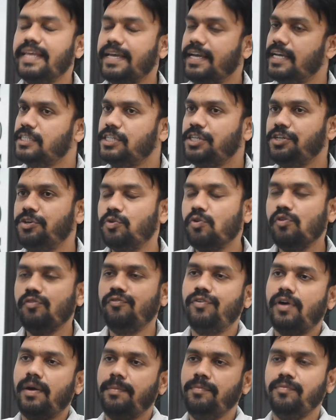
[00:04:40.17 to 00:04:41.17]
In the agent
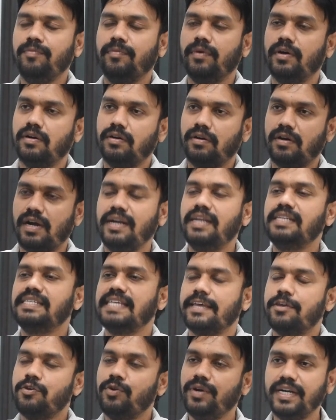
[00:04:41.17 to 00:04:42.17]
rule form,
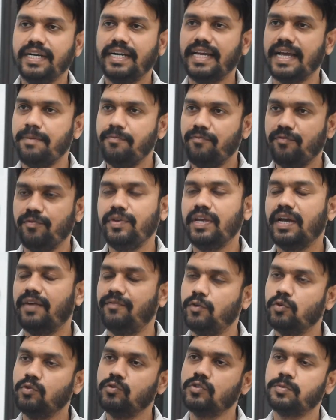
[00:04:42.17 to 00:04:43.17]
under security tab,
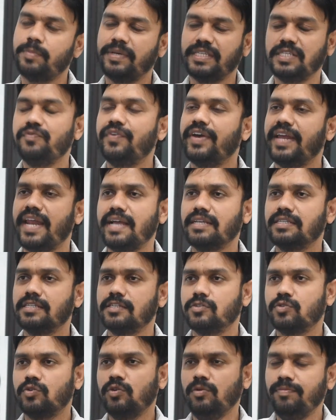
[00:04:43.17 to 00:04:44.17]
we have to specify an
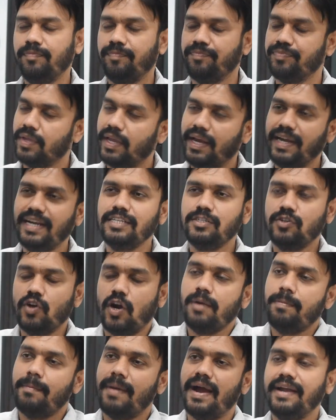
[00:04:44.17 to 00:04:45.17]
access group. It
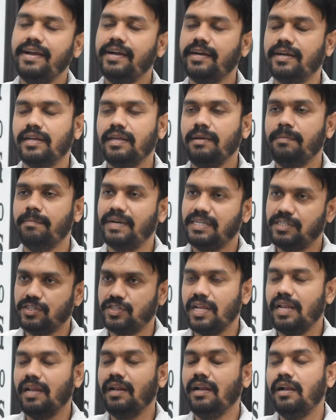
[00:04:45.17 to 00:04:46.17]
is not mandatory,
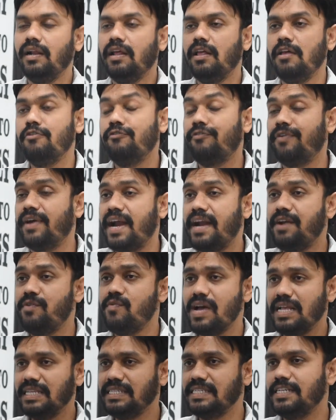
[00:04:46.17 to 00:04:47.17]
but still, for
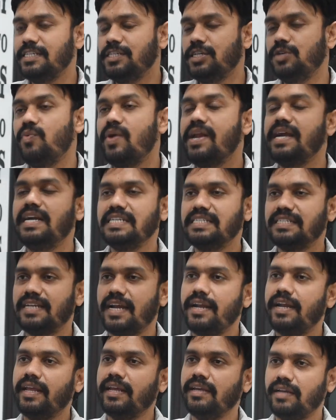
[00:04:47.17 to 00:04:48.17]
advanced agent, when it
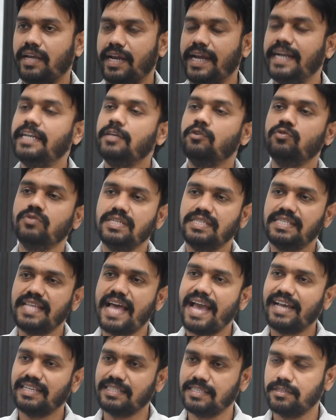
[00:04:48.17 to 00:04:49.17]
is running, it
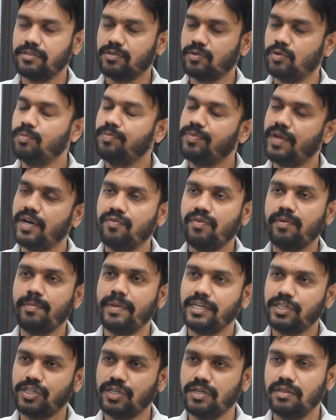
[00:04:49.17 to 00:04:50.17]
uses the access group
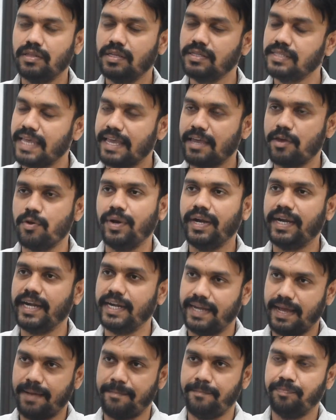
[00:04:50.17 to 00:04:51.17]
that we mentioned in the
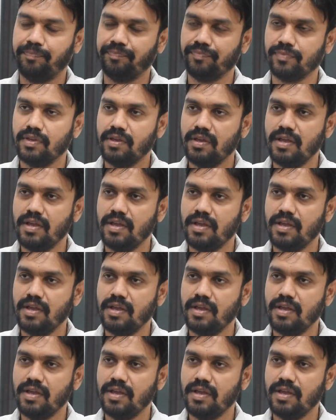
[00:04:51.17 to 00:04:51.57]
security tab.